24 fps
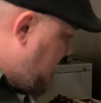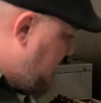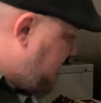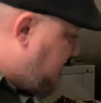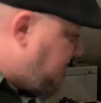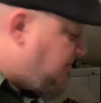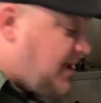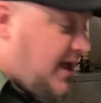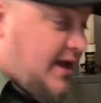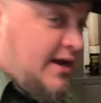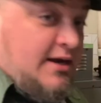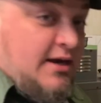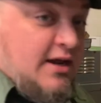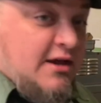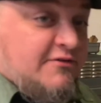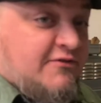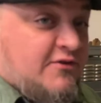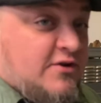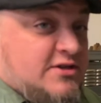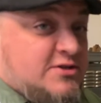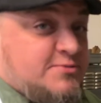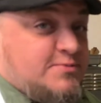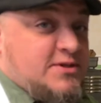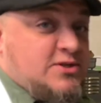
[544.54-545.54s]
The main
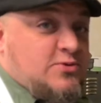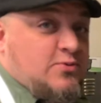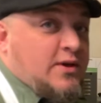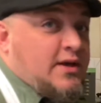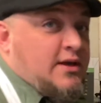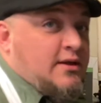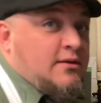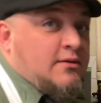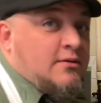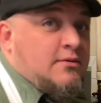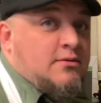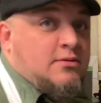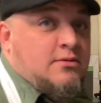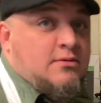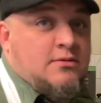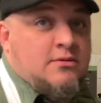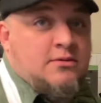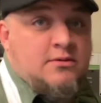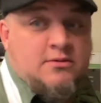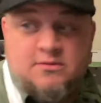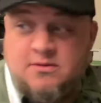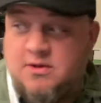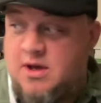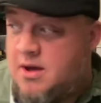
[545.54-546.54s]
difference between
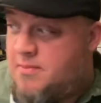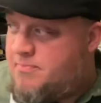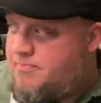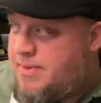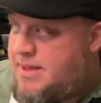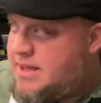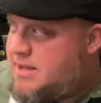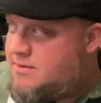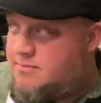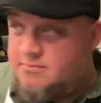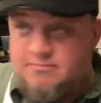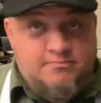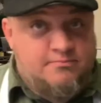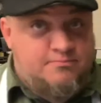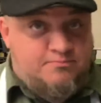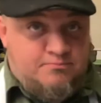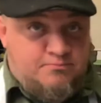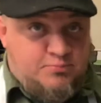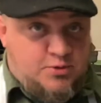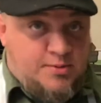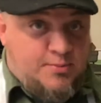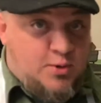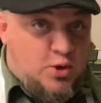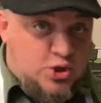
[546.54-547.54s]
a big
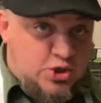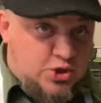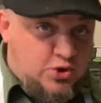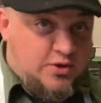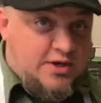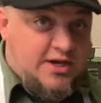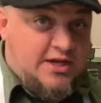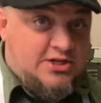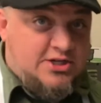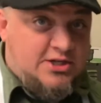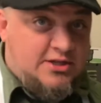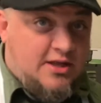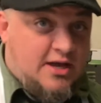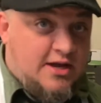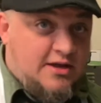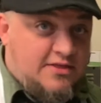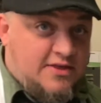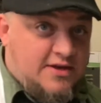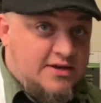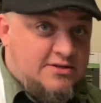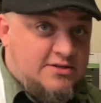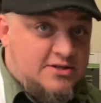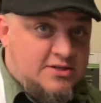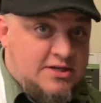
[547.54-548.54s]
commercial kitchen like
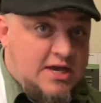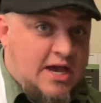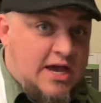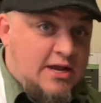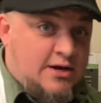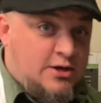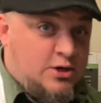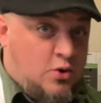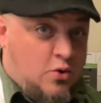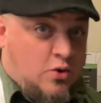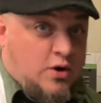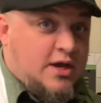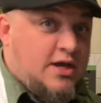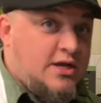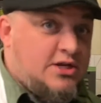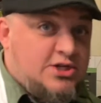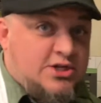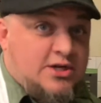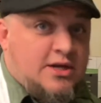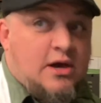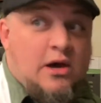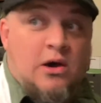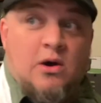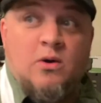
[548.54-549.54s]
this and your kitchen
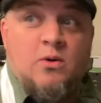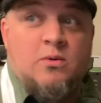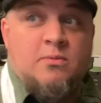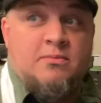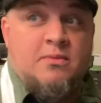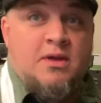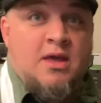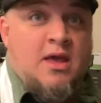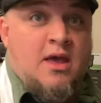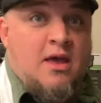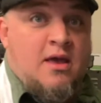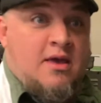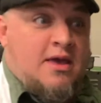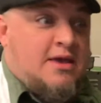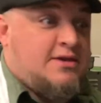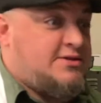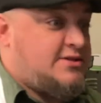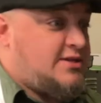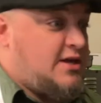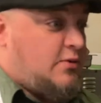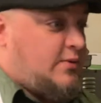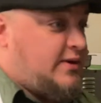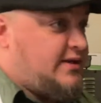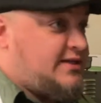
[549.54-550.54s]
at home is
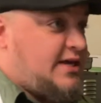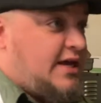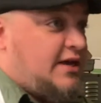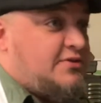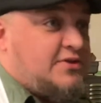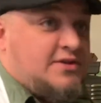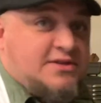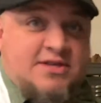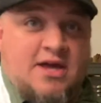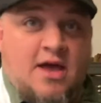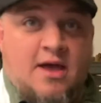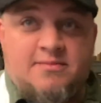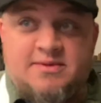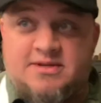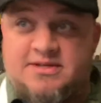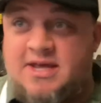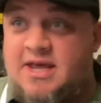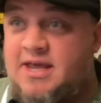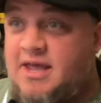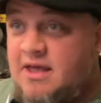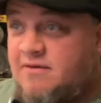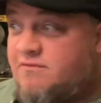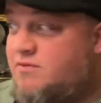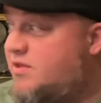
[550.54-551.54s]
that we take the time to
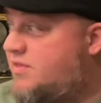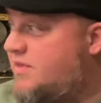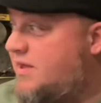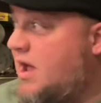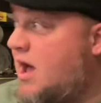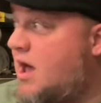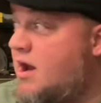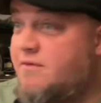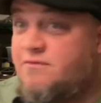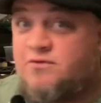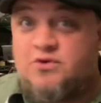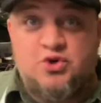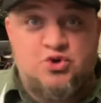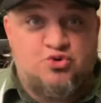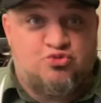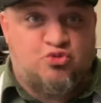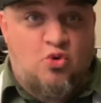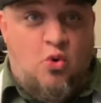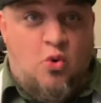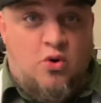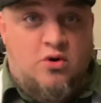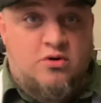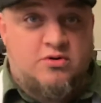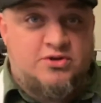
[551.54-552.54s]
take everything out of the
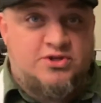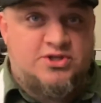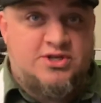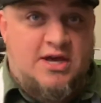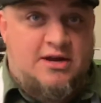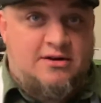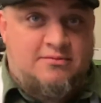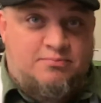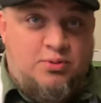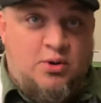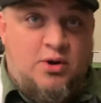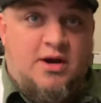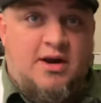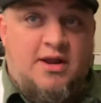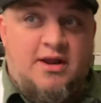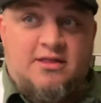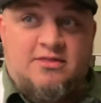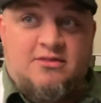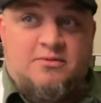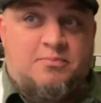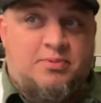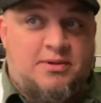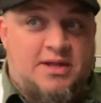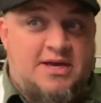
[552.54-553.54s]
drawers and put it in
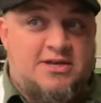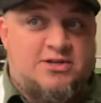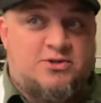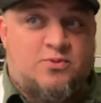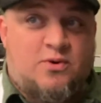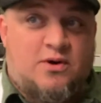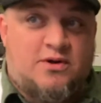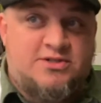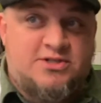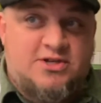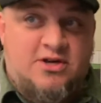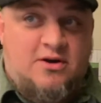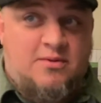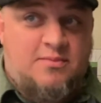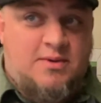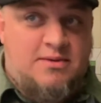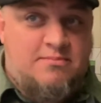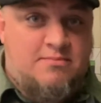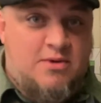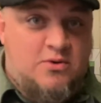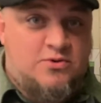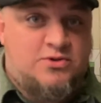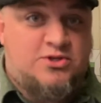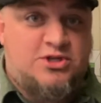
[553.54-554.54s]
the place where it's going to be
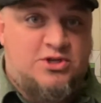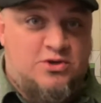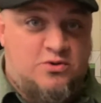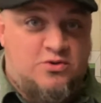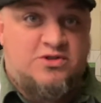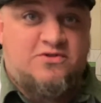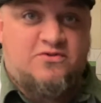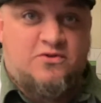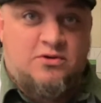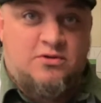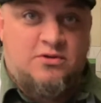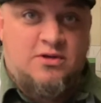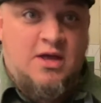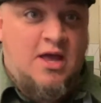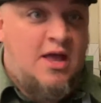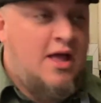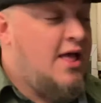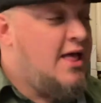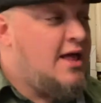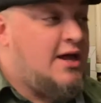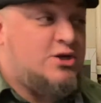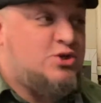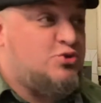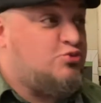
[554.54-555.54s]
most useful.
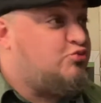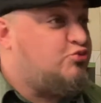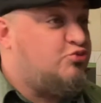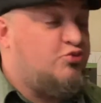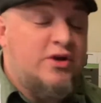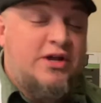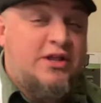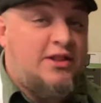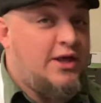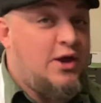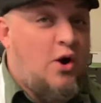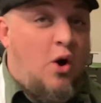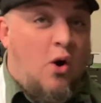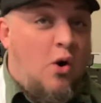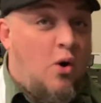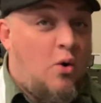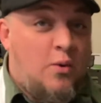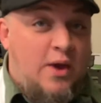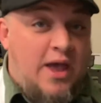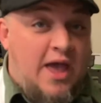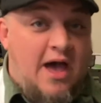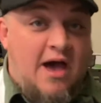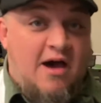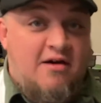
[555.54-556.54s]
That's really all
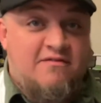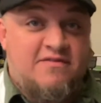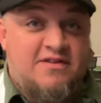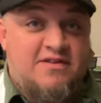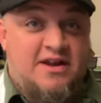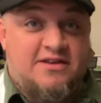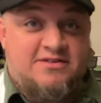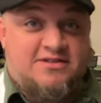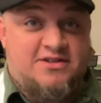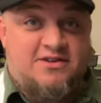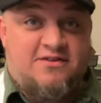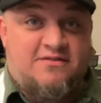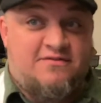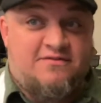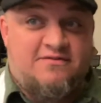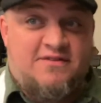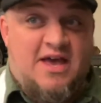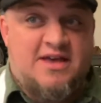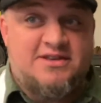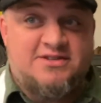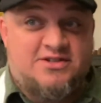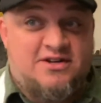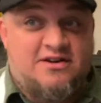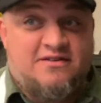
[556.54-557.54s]
we have as
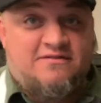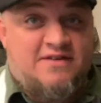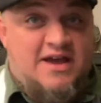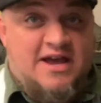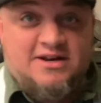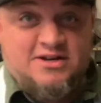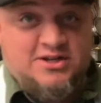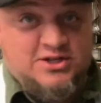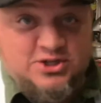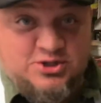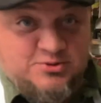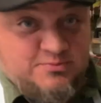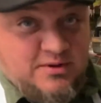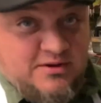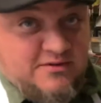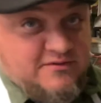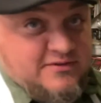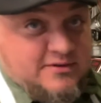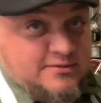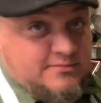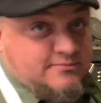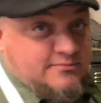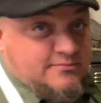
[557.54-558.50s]
an advantage above a,